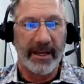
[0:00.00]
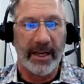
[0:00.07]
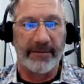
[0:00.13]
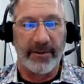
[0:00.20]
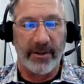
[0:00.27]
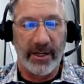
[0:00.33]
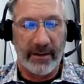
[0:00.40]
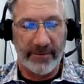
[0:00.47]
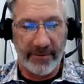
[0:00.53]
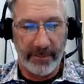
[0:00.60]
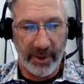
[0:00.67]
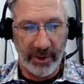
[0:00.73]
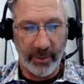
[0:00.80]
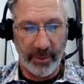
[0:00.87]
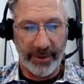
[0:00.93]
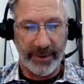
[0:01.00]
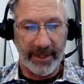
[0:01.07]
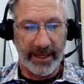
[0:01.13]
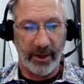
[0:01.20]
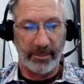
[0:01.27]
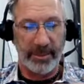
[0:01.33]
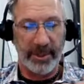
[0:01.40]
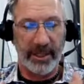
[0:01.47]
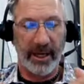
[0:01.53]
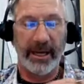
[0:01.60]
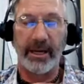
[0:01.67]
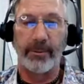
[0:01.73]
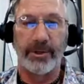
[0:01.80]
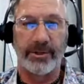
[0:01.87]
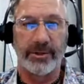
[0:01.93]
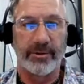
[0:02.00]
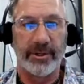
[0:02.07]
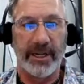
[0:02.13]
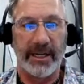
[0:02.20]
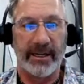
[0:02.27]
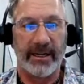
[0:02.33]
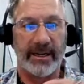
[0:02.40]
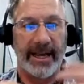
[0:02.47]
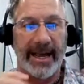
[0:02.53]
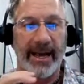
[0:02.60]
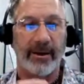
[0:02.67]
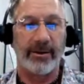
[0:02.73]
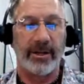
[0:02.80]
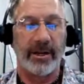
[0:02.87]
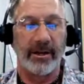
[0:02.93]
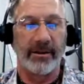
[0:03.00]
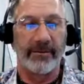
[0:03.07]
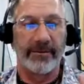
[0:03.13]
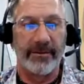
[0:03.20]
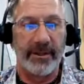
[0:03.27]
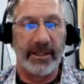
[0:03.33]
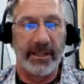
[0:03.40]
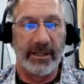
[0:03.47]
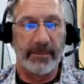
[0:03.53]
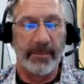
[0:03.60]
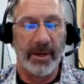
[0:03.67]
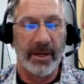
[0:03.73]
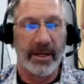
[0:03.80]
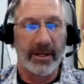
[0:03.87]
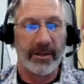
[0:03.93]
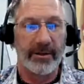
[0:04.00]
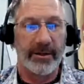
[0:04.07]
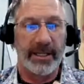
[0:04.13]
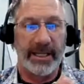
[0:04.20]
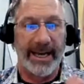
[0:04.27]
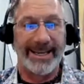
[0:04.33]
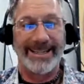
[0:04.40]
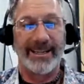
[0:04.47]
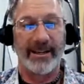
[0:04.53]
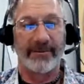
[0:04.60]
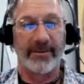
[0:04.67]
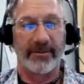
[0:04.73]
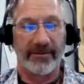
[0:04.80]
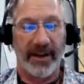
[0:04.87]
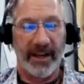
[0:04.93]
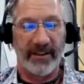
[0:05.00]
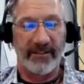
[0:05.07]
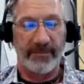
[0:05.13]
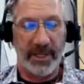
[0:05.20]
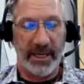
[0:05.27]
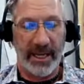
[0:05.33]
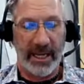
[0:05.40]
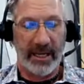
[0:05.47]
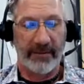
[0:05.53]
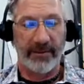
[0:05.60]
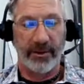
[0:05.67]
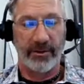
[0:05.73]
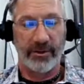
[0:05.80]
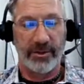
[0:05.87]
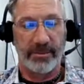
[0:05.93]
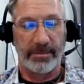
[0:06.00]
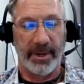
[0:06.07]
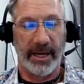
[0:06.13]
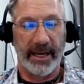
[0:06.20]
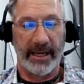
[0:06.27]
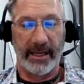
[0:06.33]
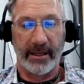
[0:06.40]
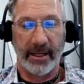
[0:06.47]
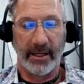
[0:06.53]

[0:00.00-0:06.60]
If you're not familiar with the LPI, it was created out of the idea of the five behaviors by